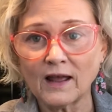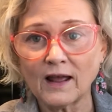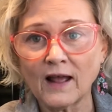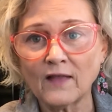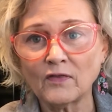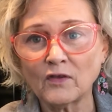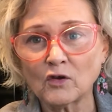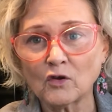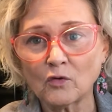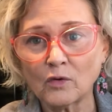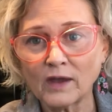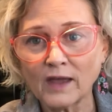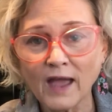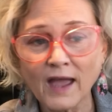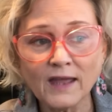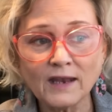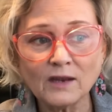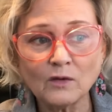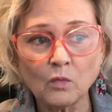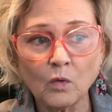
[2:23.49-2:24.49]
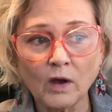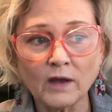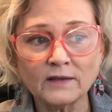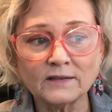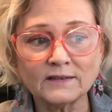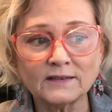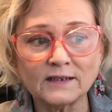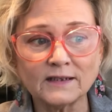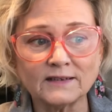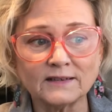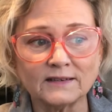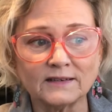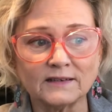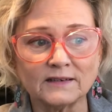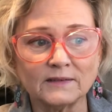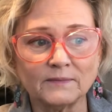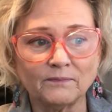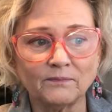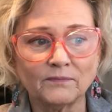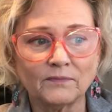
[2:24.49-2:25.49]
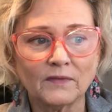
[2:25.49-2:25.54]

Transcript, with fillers: and the created ones listened.